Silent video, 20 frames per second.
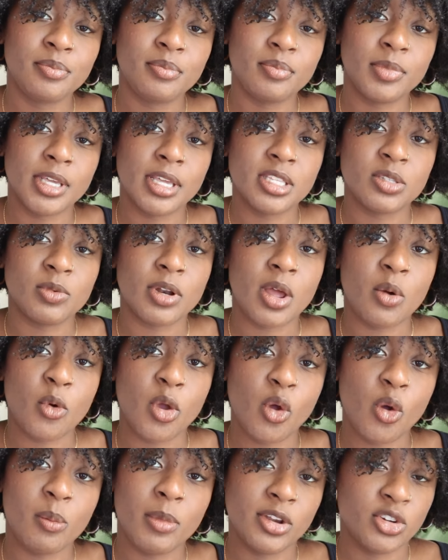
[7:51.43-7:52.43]
because when I
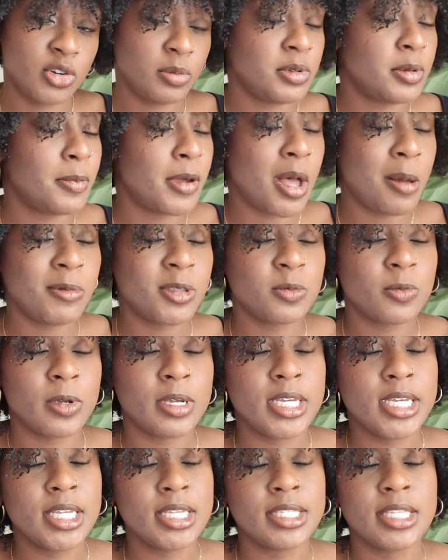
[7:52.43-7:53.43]
went on my trip to Palm
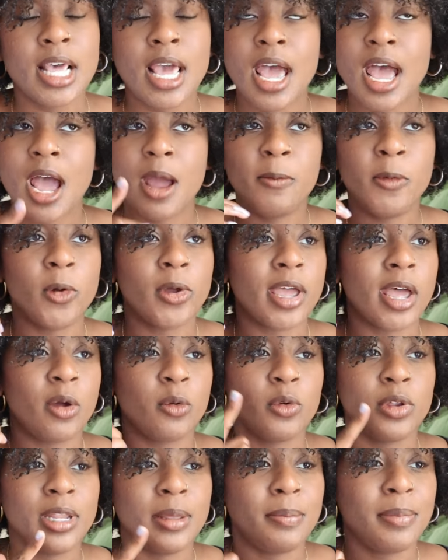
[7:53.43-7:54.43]
Springs, I broke out
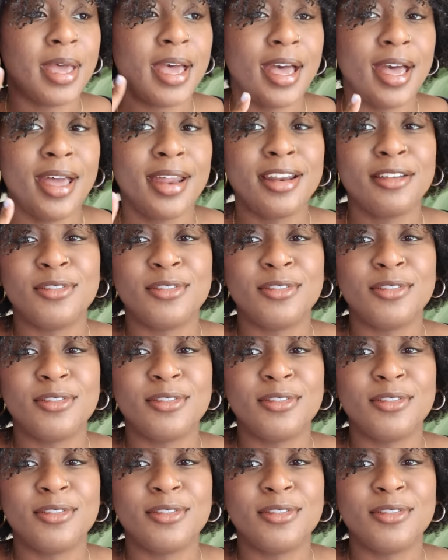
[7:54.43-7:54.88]
really bad.